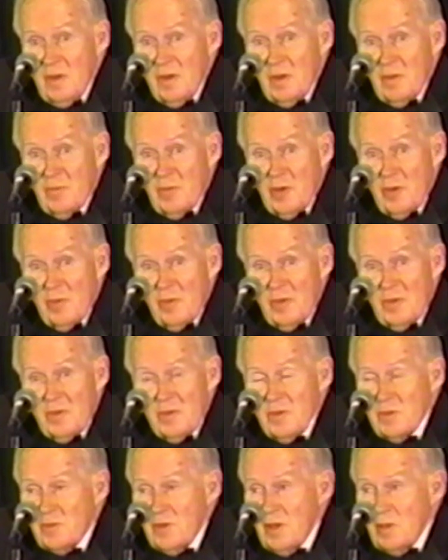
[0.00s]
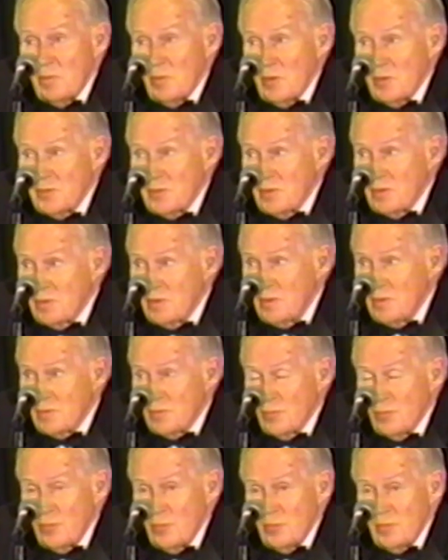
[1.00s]
of our tables
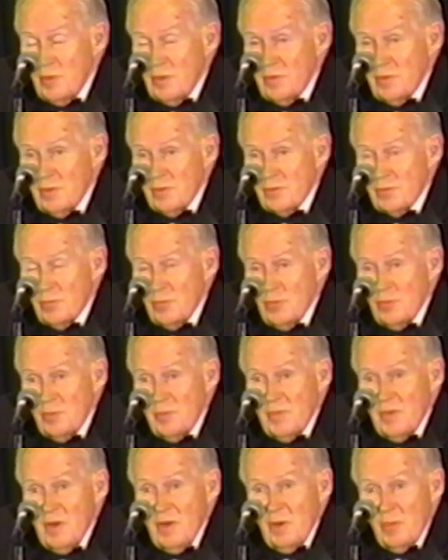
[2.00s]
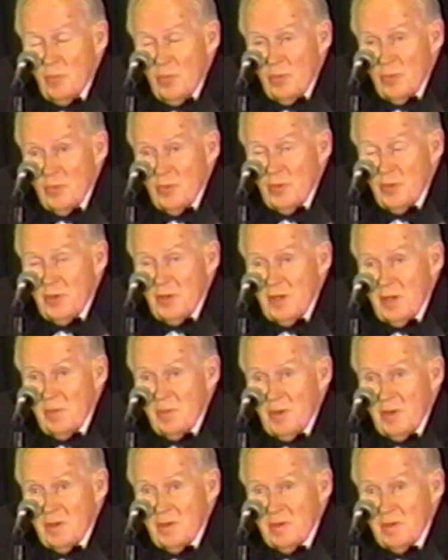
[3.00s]
in this room, we're learning
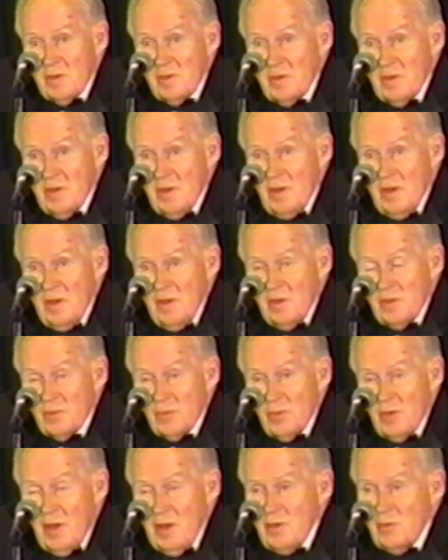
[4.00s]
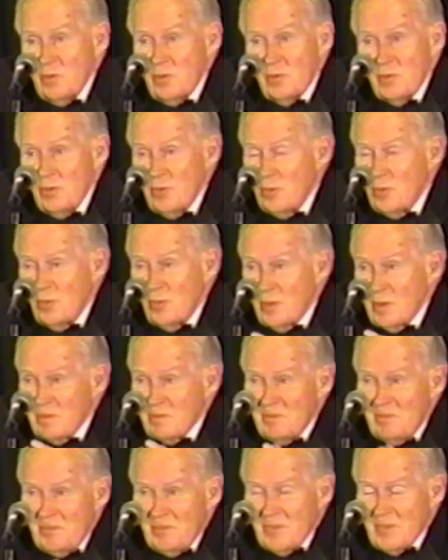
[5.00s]
about it. So I don't know
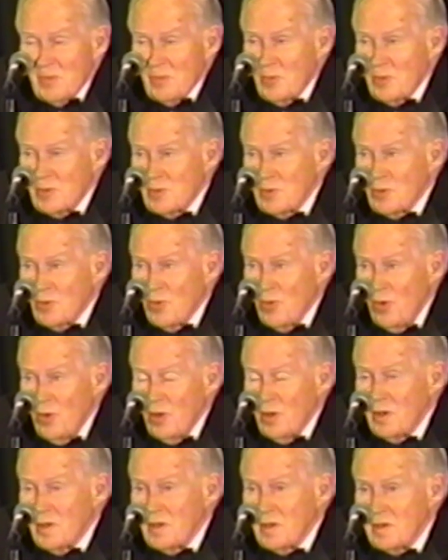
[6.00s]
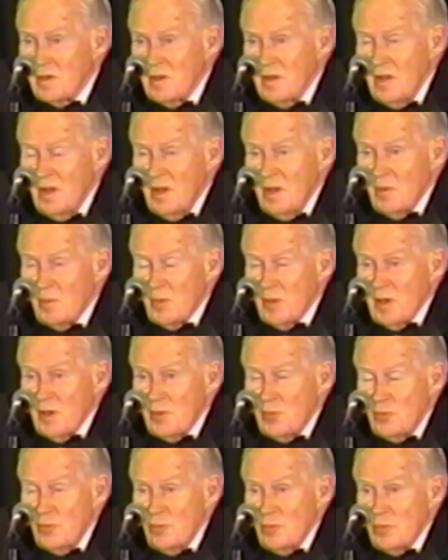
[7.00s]
what to call it, but I
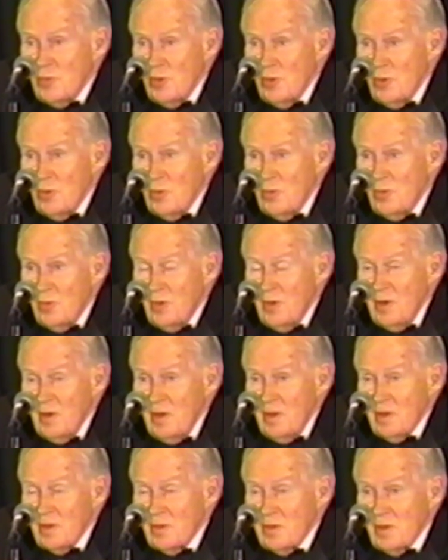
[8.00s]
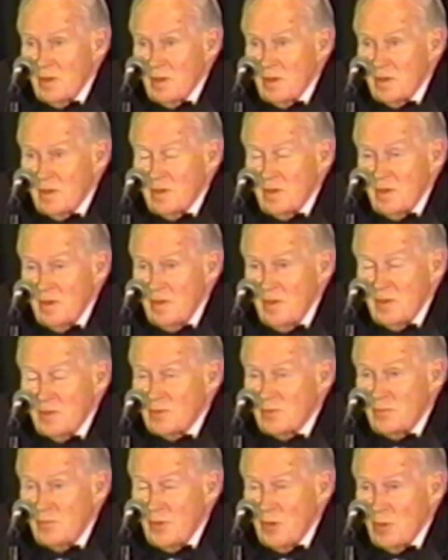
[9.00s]
do know that
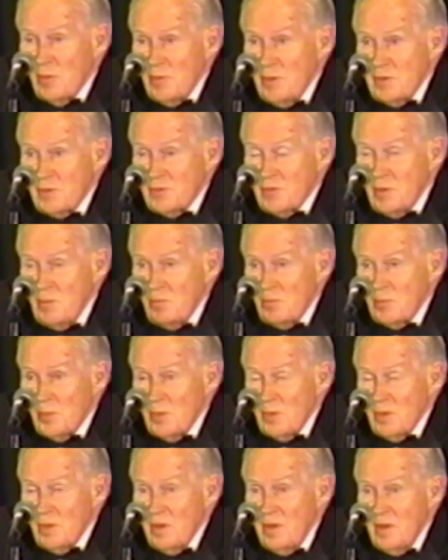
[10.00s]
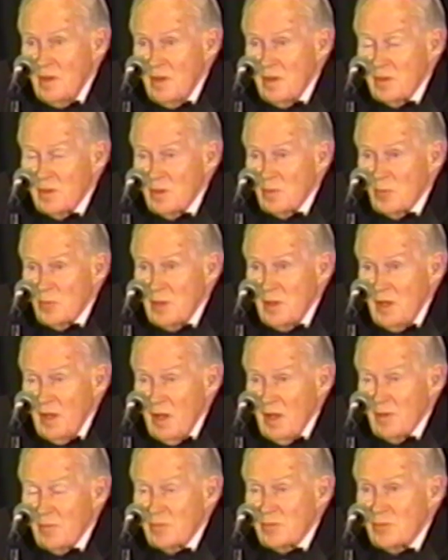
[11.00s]
it's very simple that we
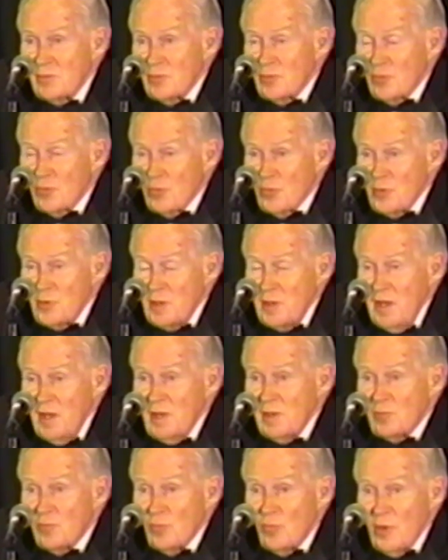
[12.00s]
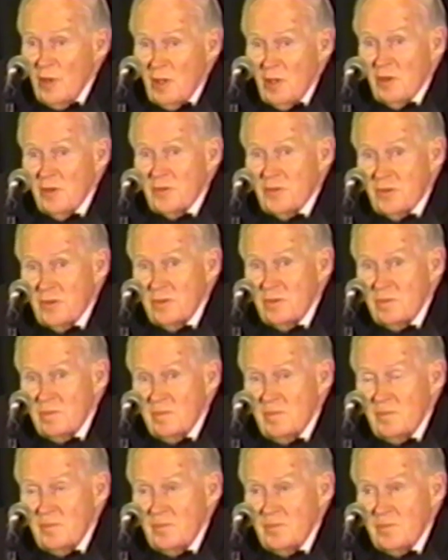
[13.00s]
have to create wealth
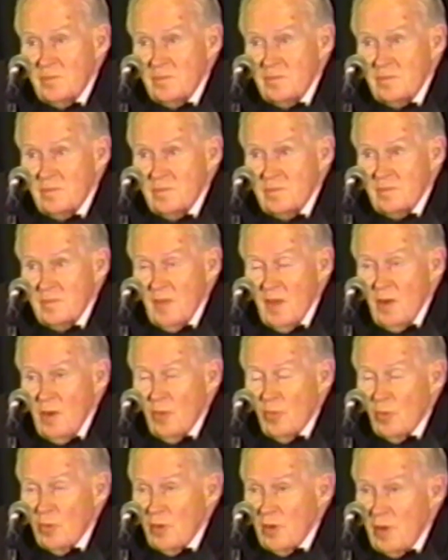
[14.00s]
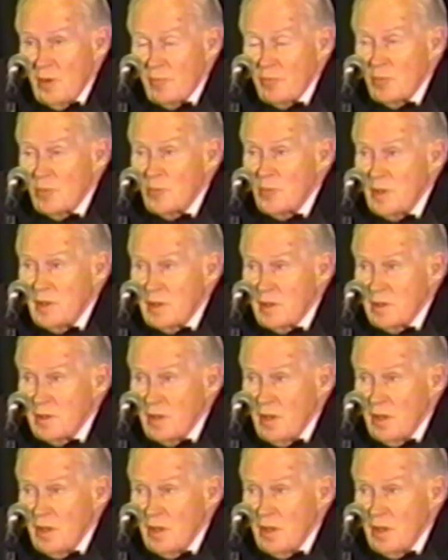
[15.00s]
wherever we can